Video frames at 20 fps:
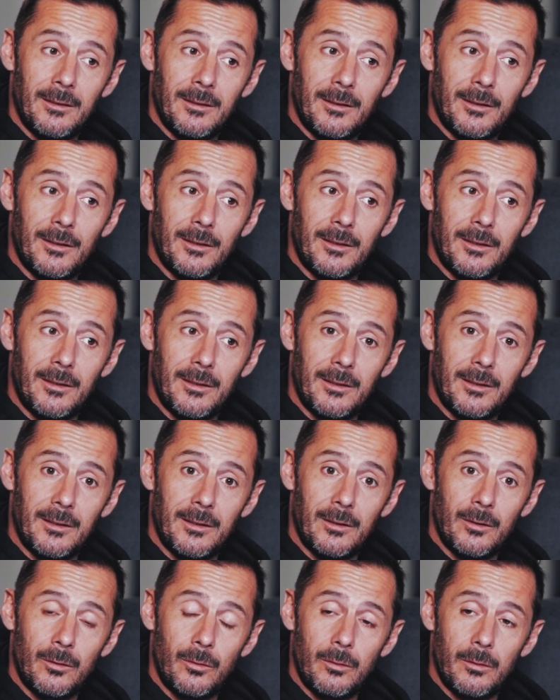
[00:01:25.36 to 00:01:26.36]

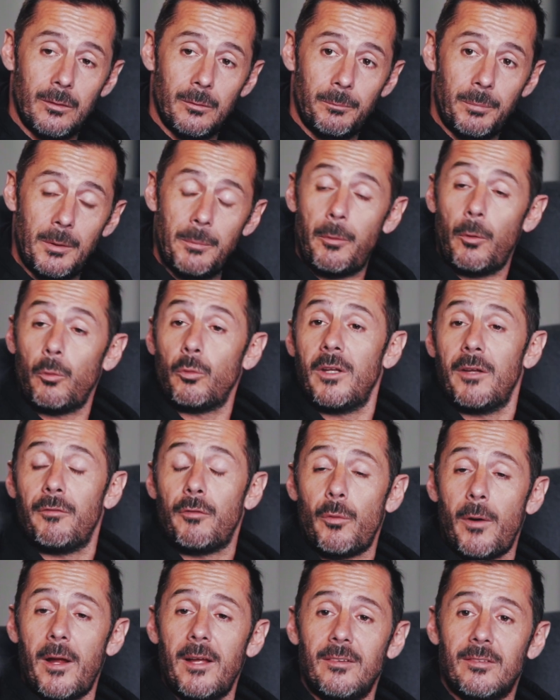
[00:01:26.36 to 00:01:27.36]
Uh, people who
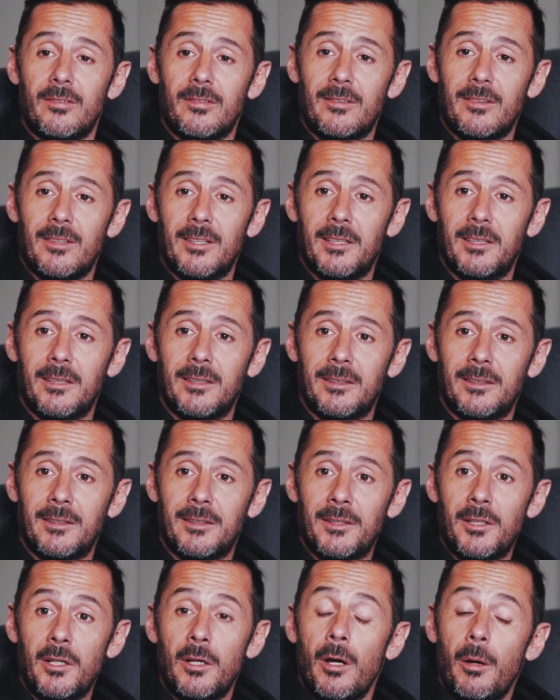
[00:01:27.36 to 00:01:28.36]
never raced.
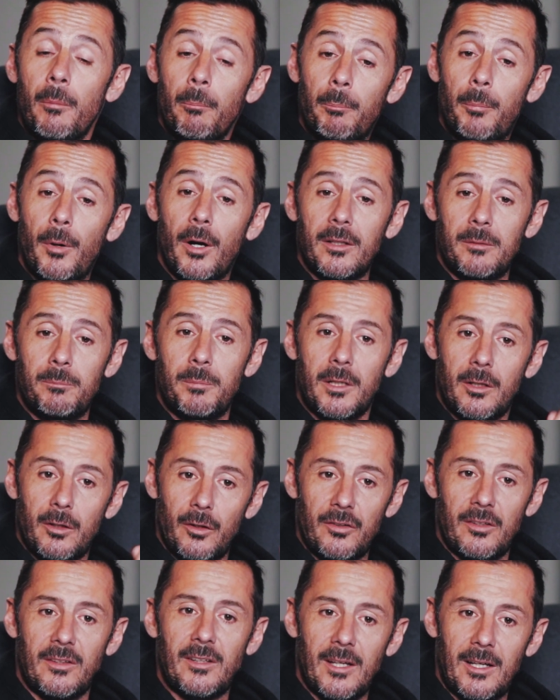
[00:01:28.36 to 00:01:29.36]
But
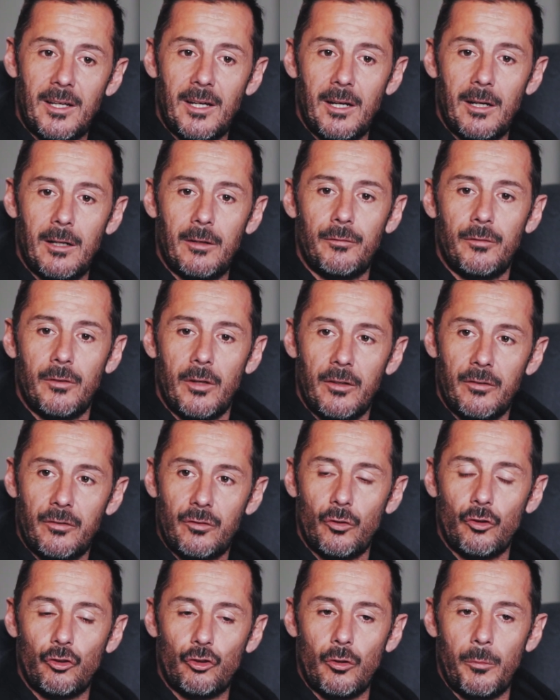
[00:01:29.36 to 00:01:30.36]
because they take care of their
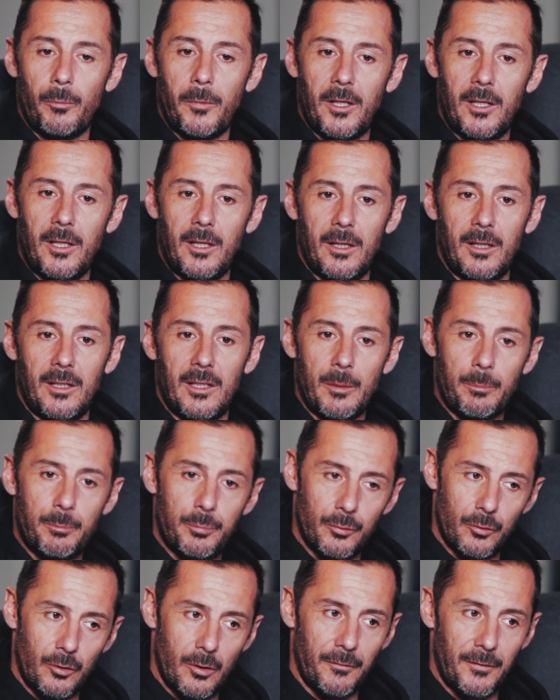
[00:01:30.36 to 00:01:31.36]
social media and they
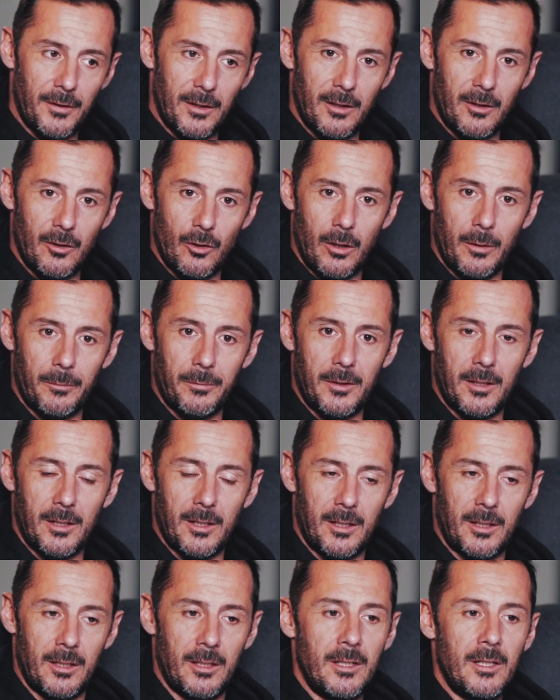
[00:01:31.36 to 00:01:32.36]
put the video up
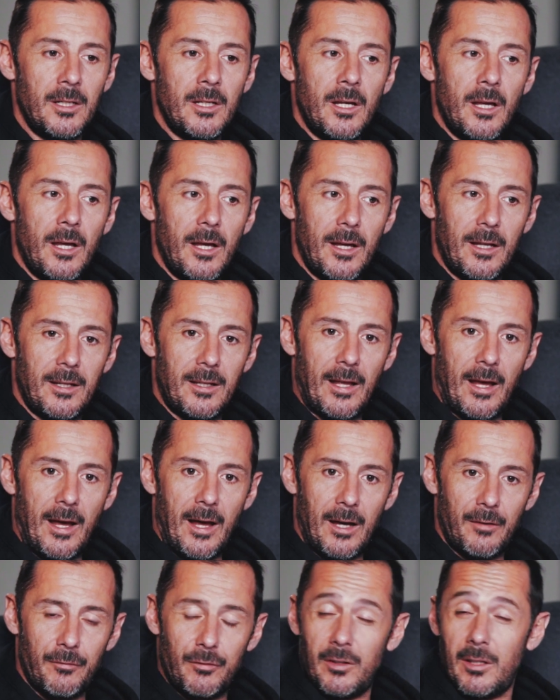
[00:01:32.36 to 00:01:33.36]
there, and they
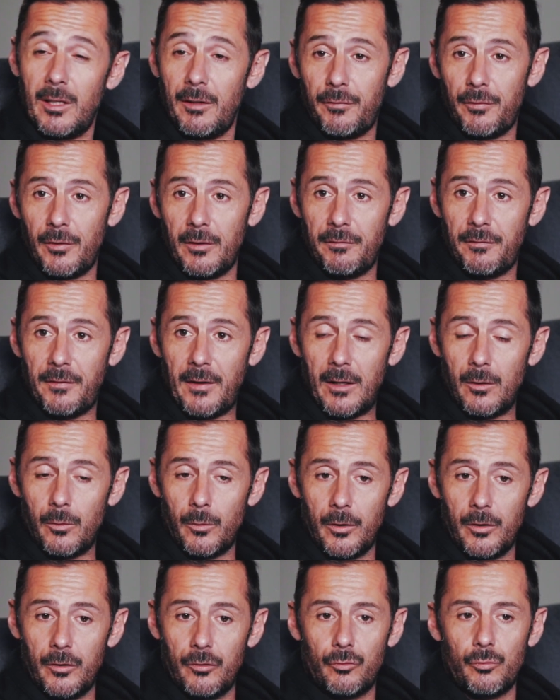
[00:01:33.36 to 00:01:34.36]
have different
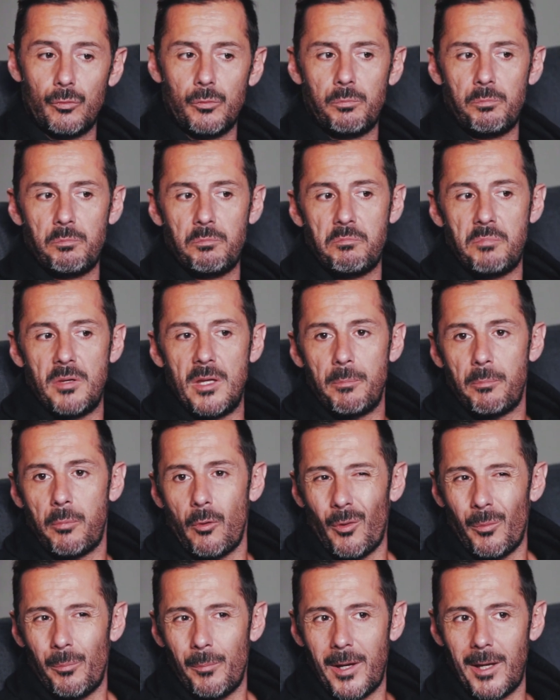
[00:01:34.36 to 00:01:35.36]
followers,
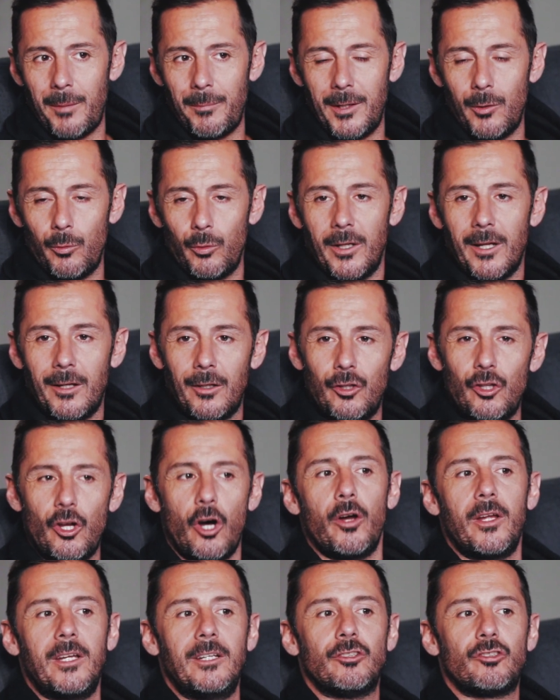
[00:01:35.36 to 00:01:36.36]
people maybe who are not,
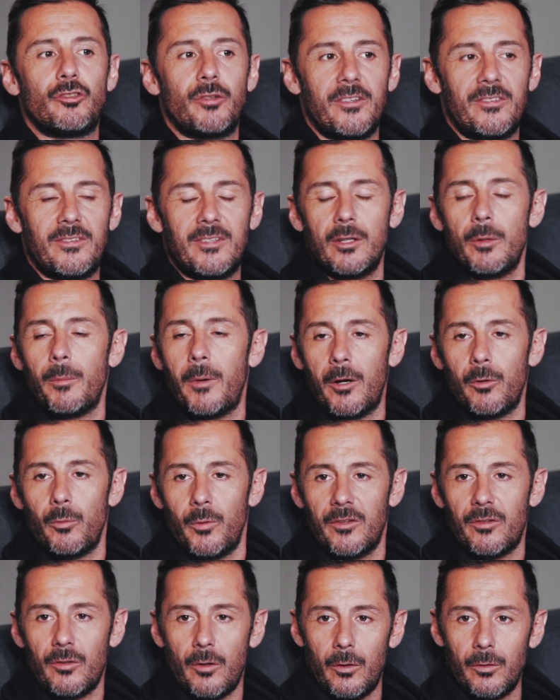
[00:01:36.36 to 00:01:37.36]
not interested about
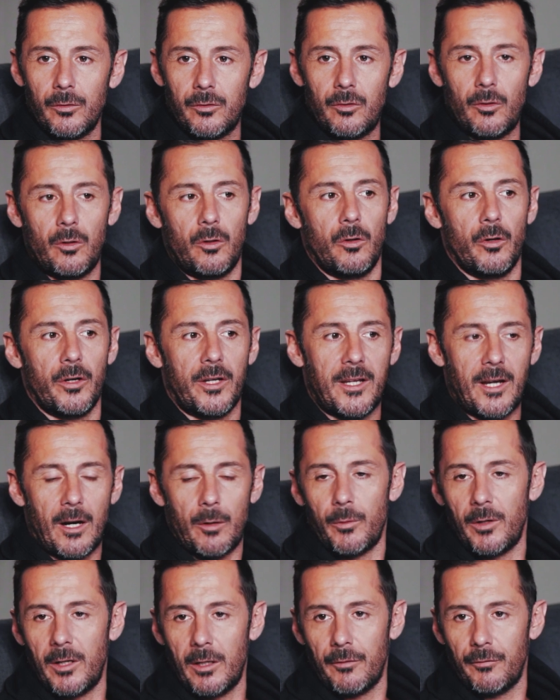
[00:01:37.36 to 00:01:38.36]
result or
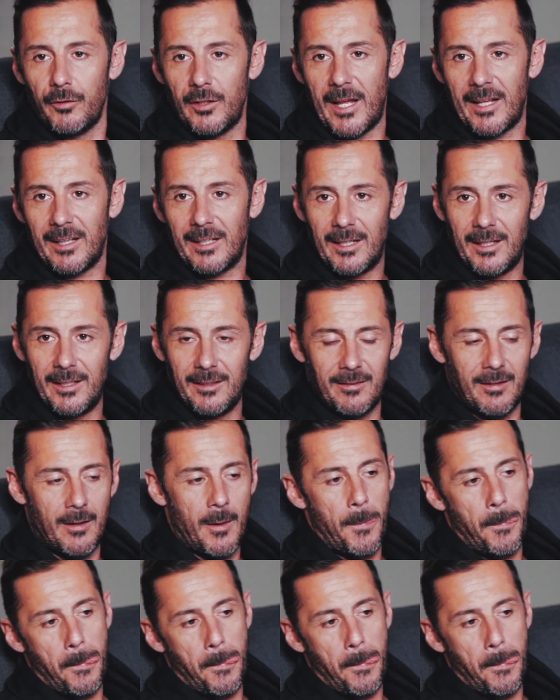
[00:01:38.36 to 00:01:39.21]
career of an athlete,